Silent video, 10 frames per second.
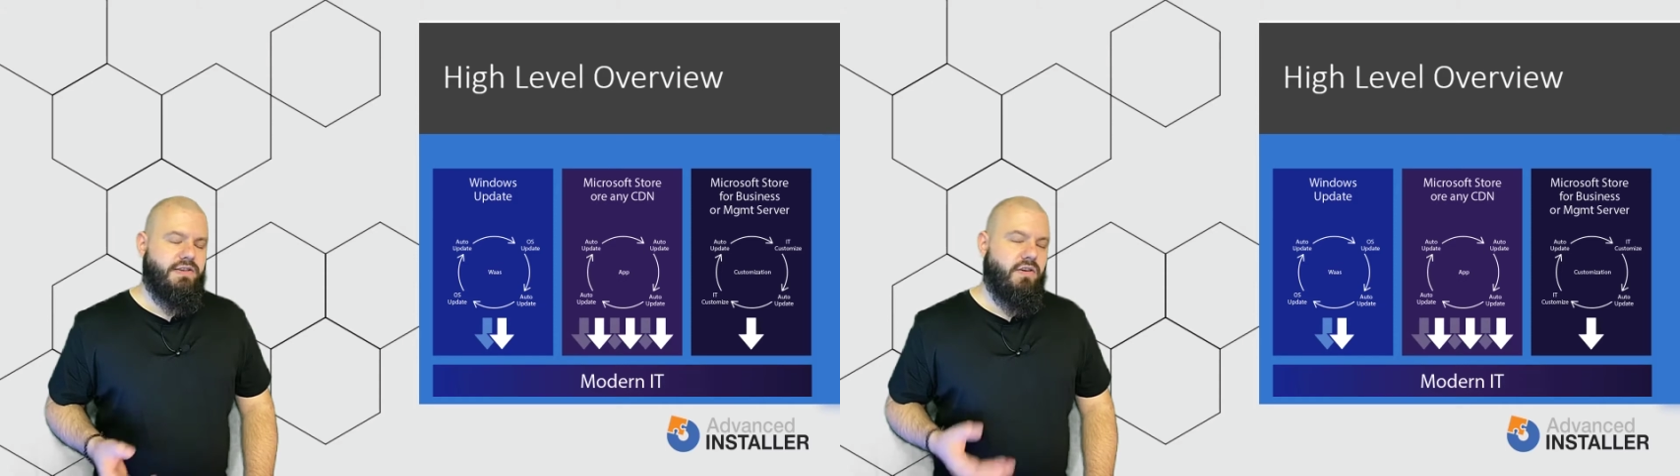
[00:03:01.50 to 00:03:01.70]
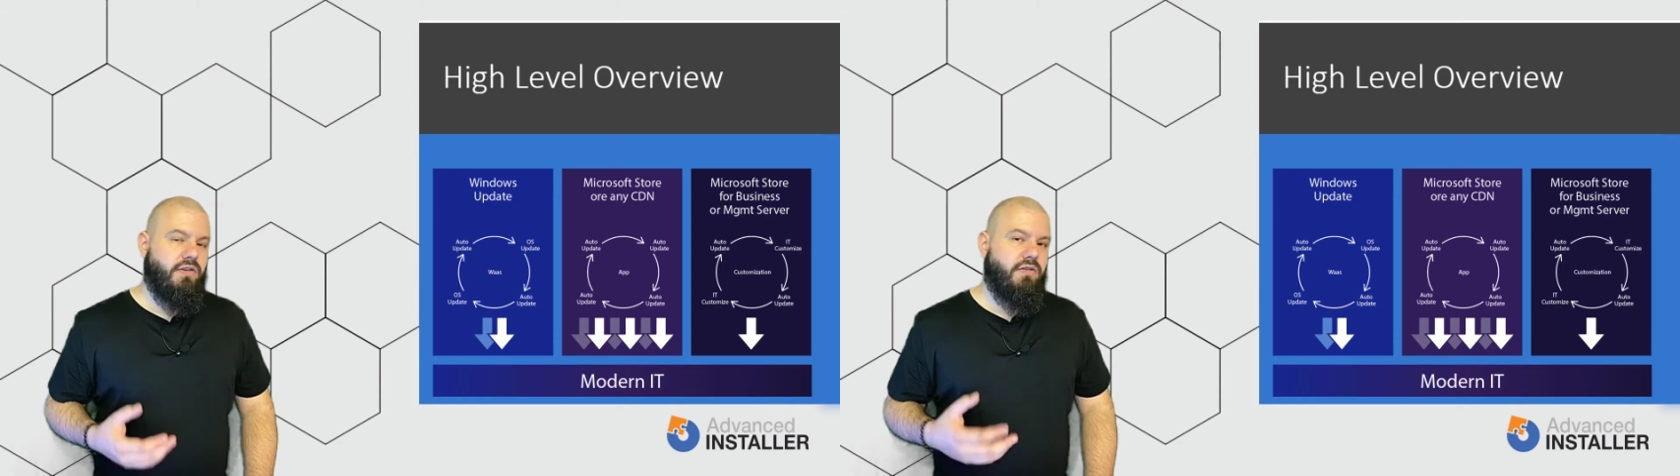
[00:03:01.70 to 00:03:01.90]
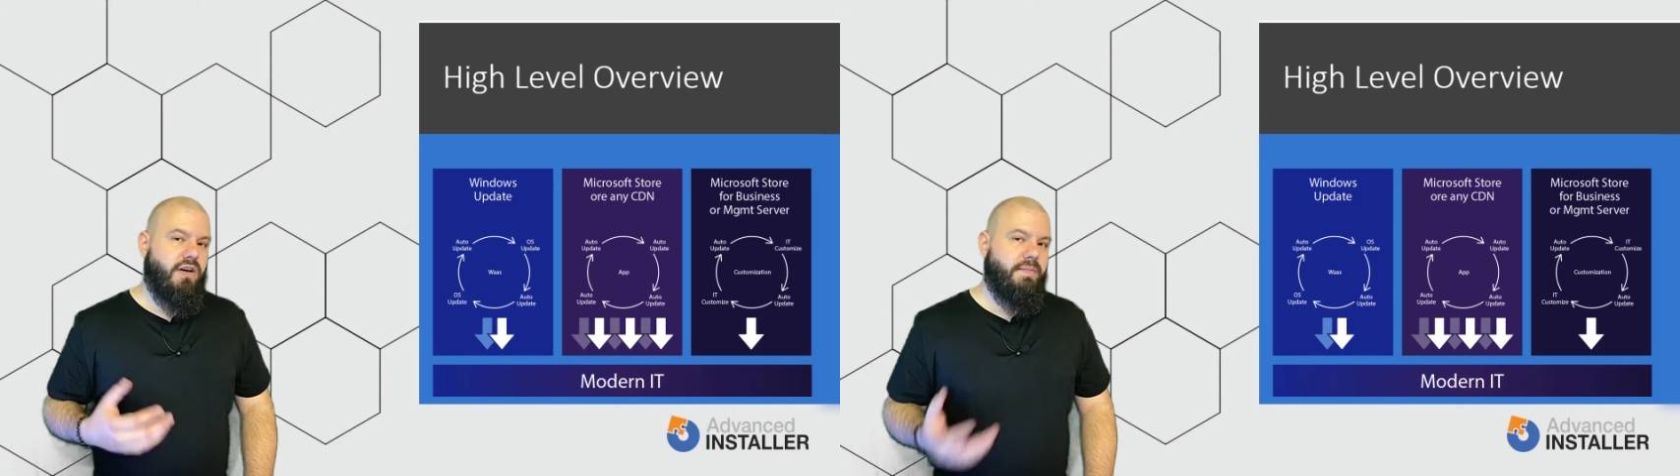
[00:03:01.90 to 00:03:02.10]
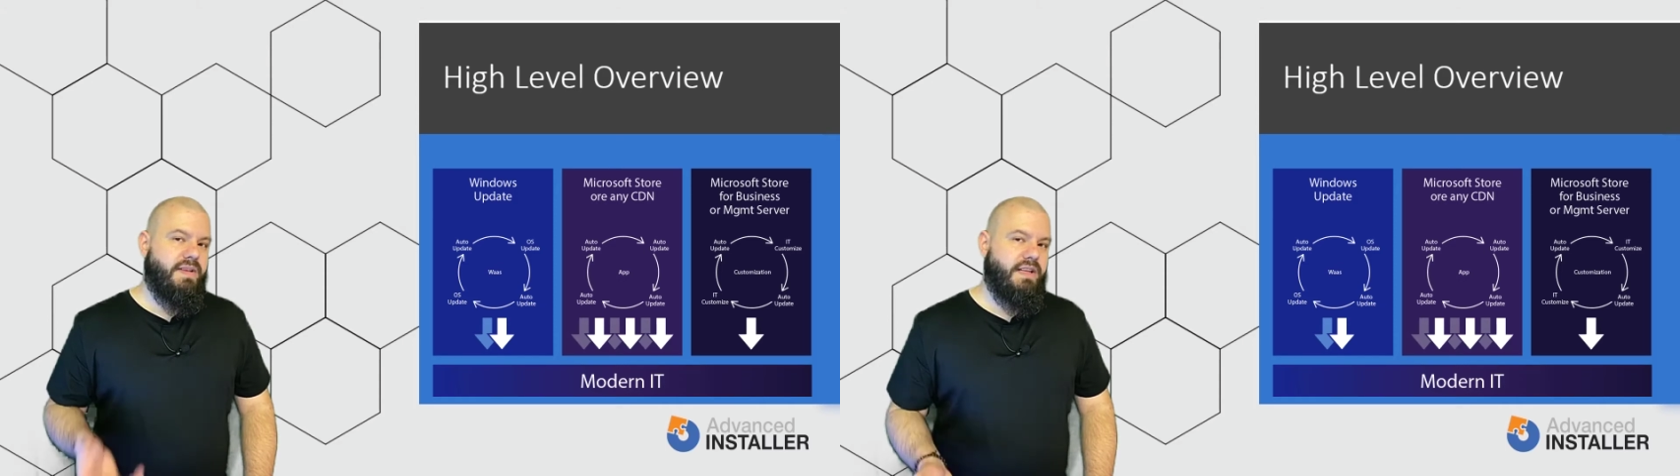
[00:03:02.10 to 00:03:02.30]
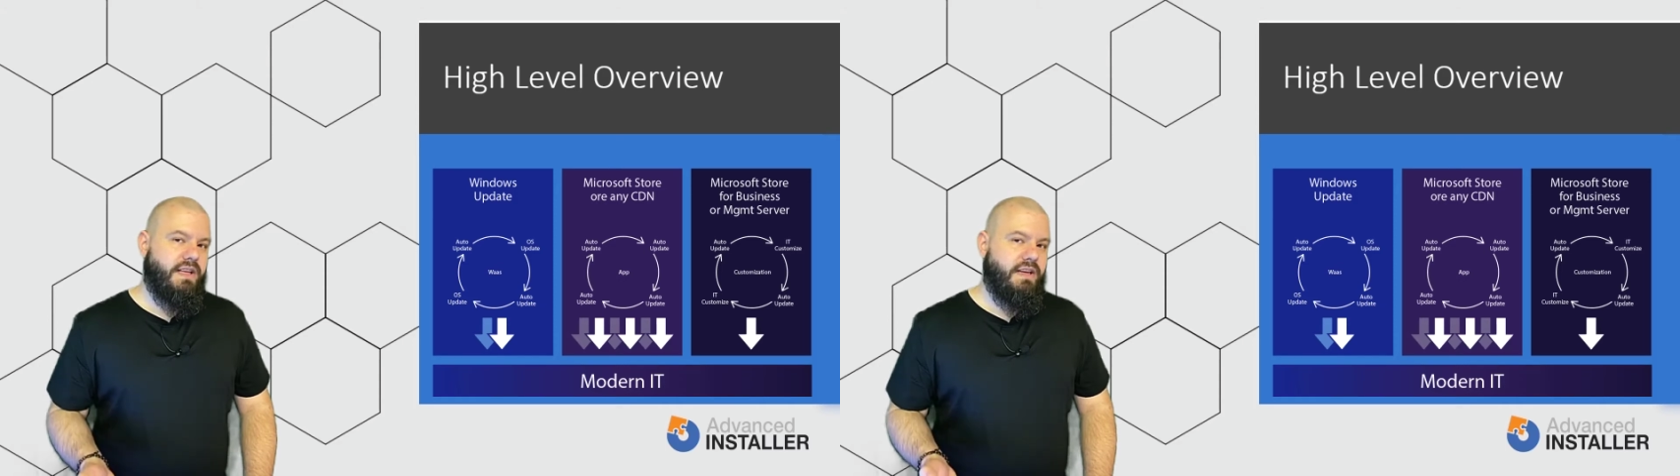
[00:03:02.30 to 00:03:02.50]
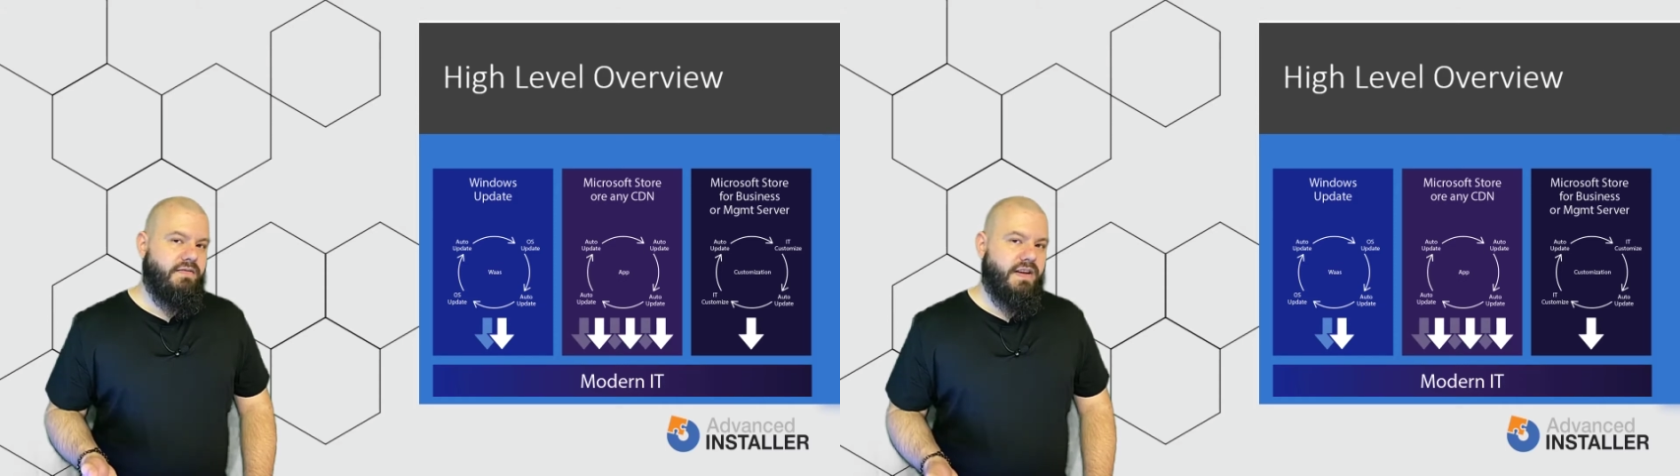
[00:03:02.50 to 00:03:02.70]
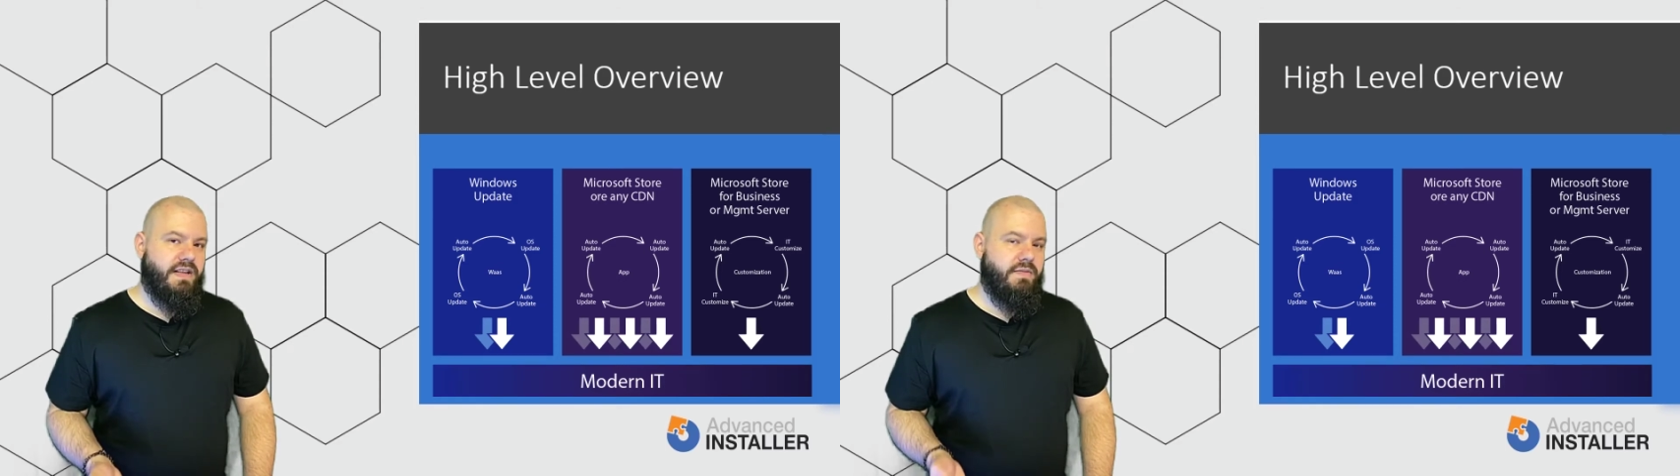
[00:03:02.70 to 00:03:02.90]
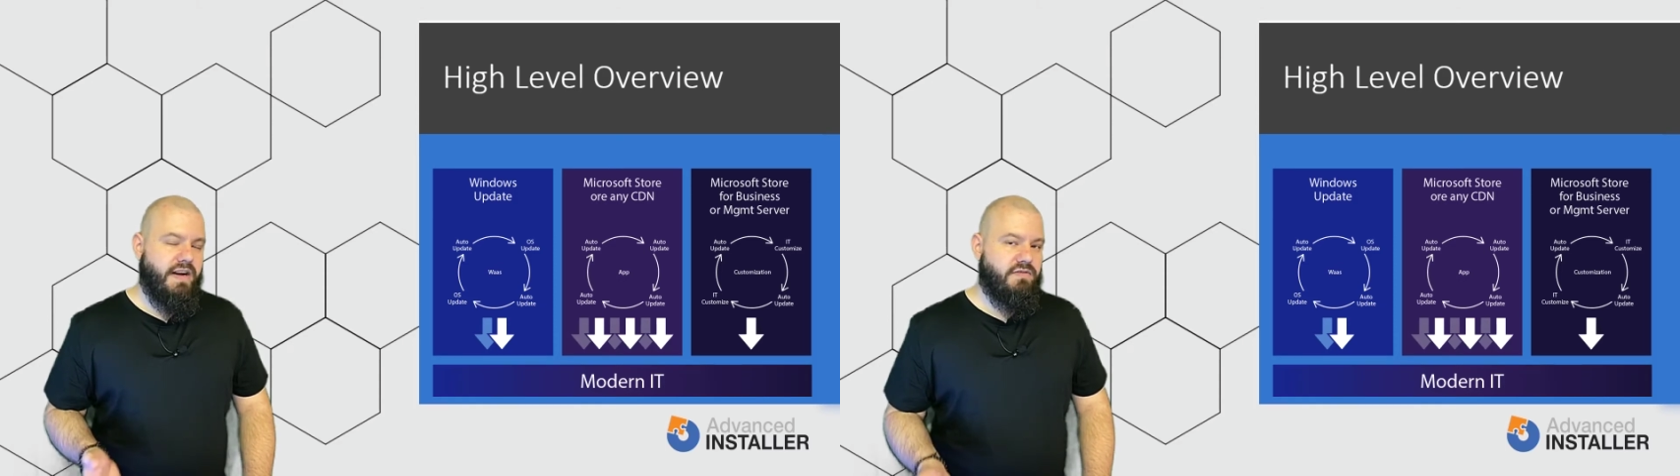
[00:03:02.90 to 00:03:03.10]
auto-updating via
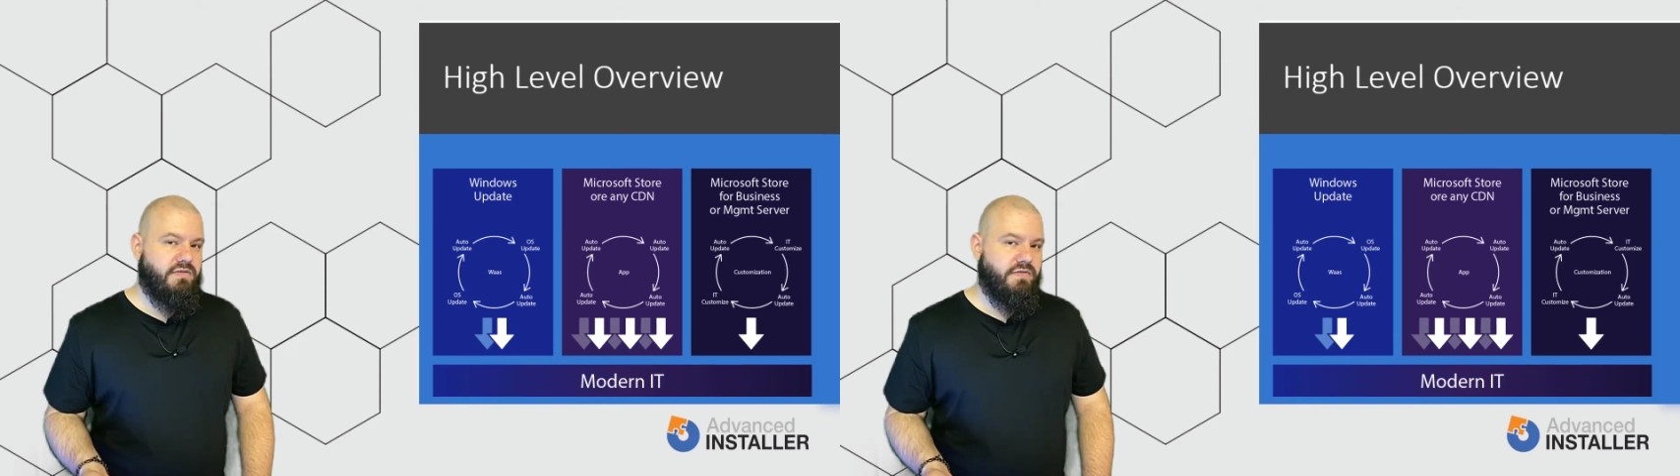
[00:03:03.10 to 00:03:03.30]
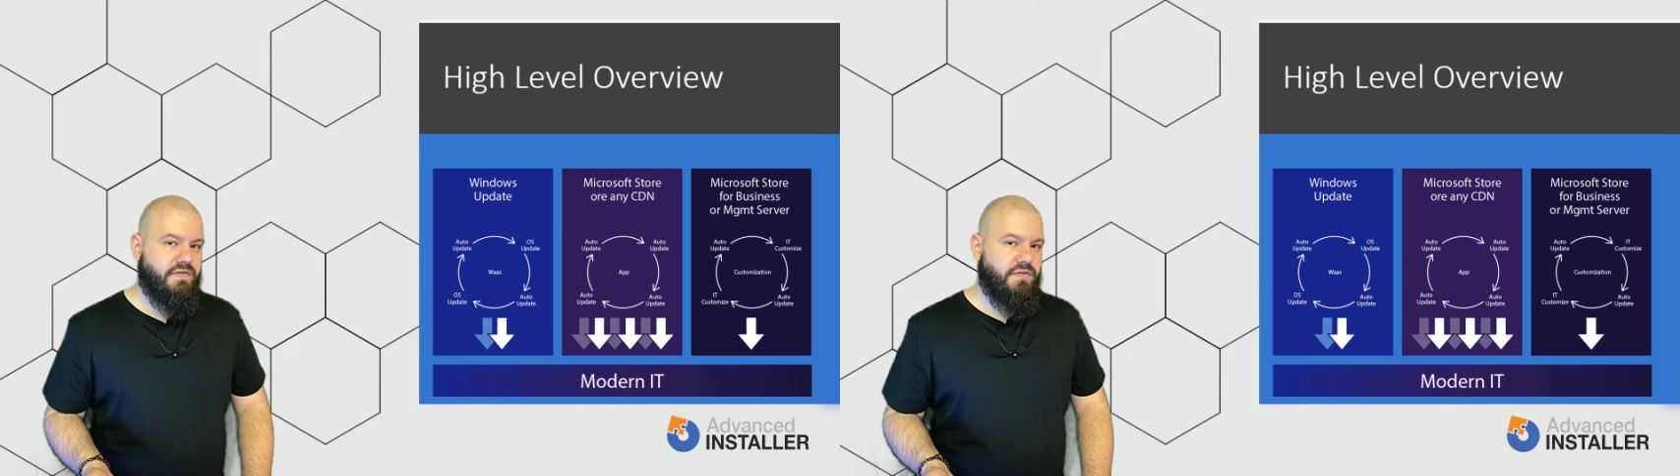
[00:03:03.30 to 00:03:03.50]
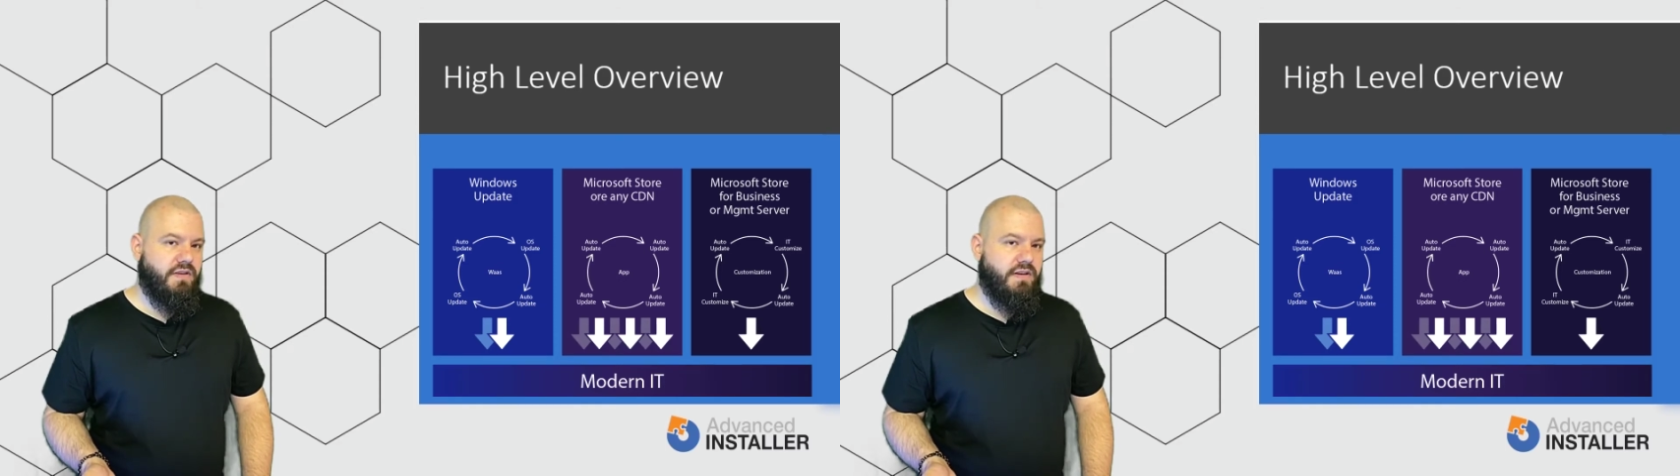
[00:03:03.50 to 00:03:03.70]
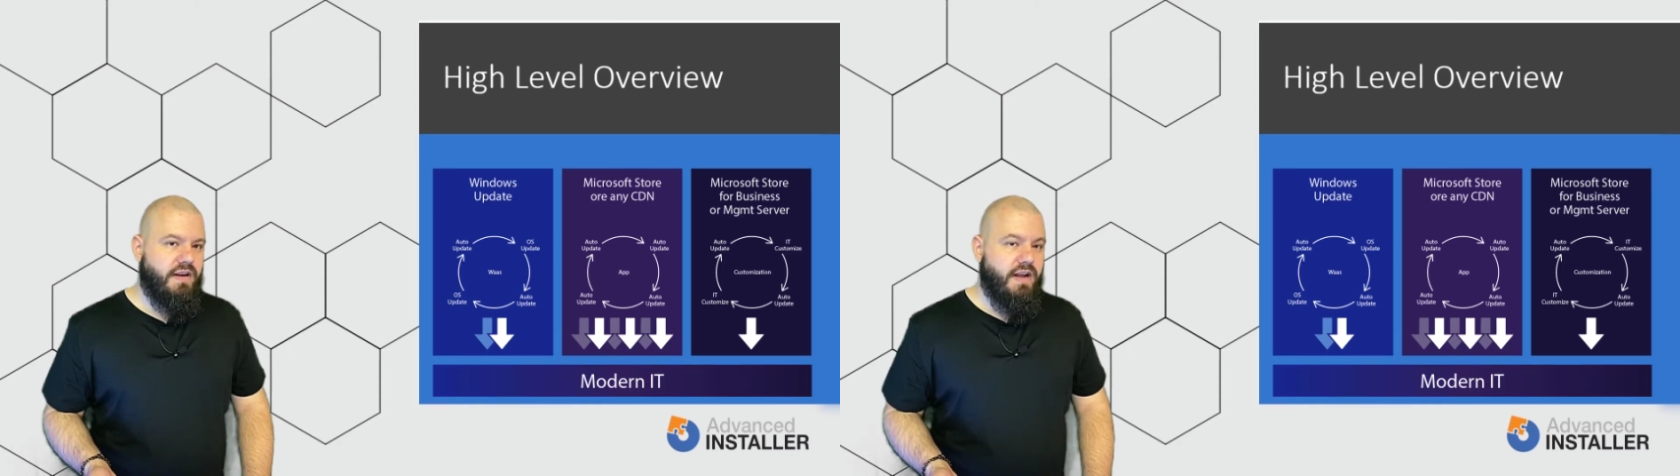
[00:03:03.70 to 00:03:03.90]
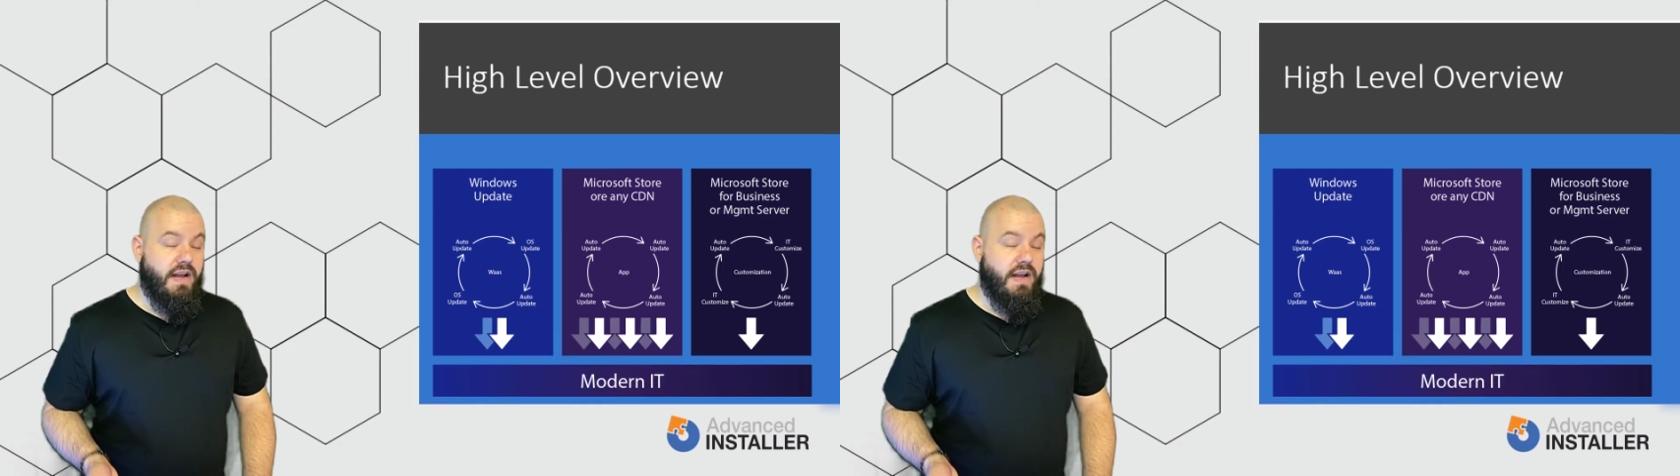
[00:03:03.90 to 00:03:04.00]
the Microsoft Store,